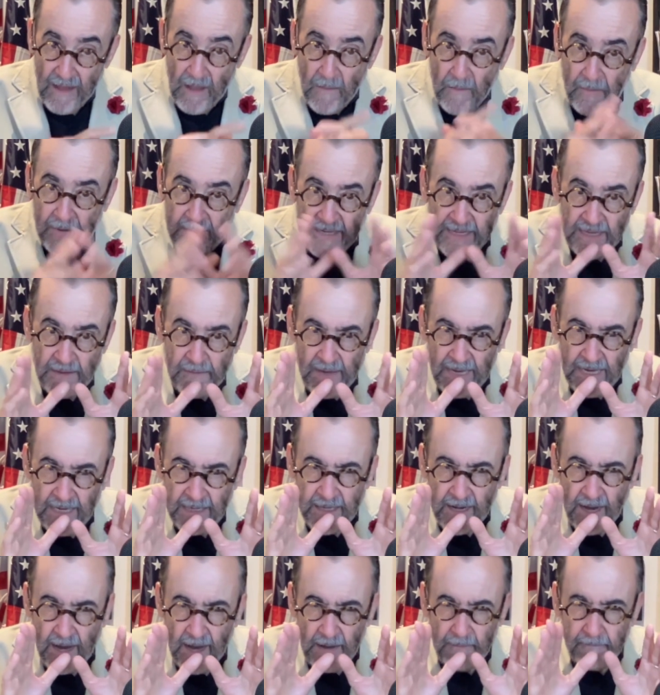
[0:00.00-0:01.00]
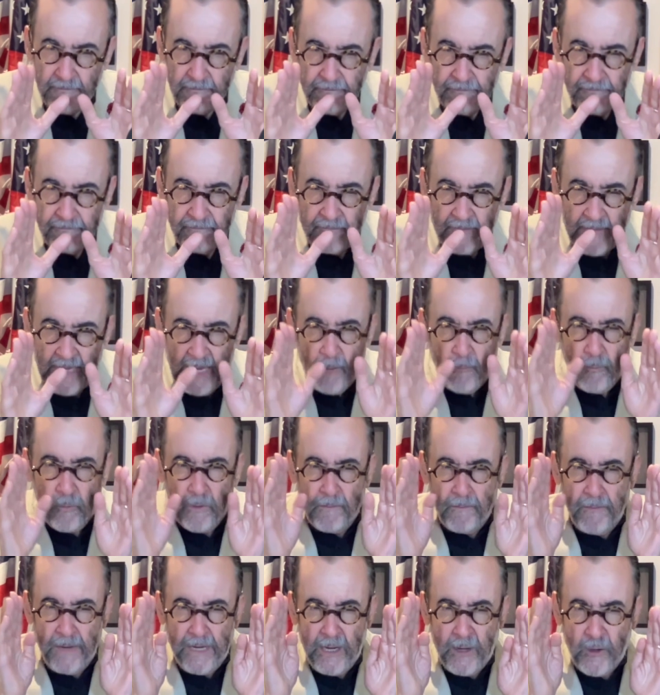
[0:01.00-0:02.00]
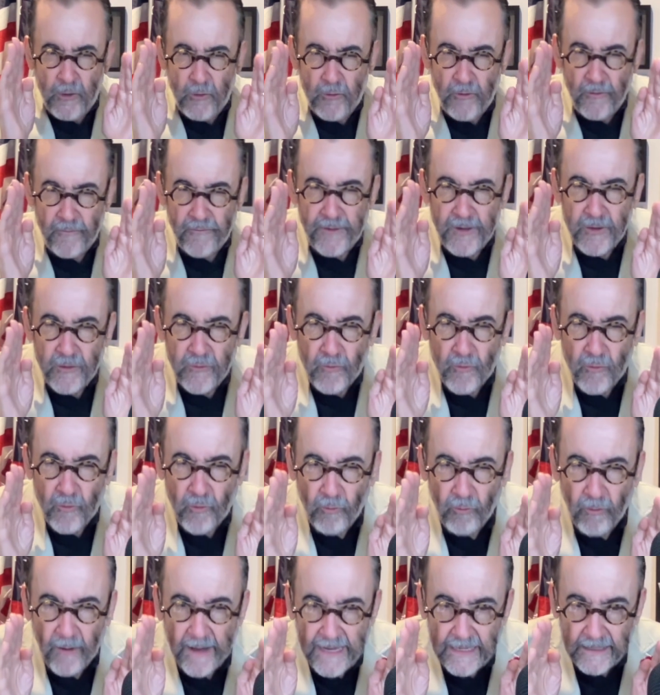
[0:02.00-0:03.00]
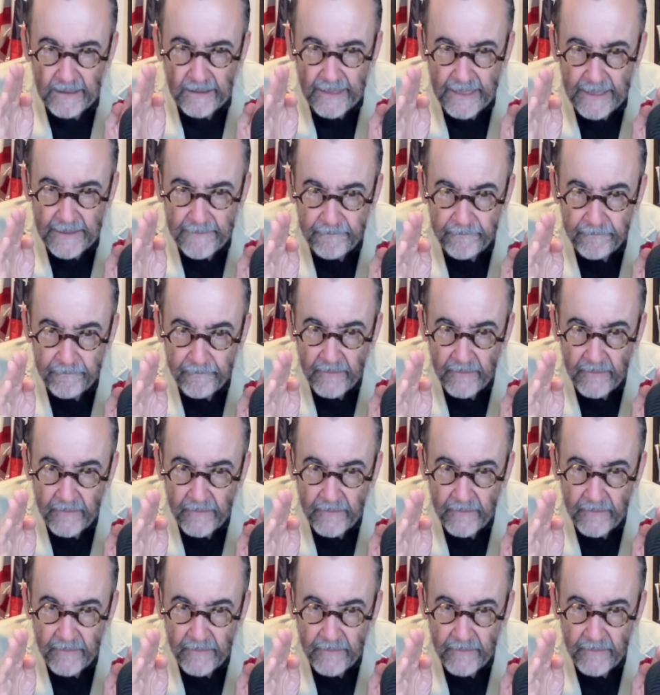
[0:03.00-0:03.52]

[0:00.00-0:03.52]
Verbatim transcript: But in the meantime, it would behoove you greatly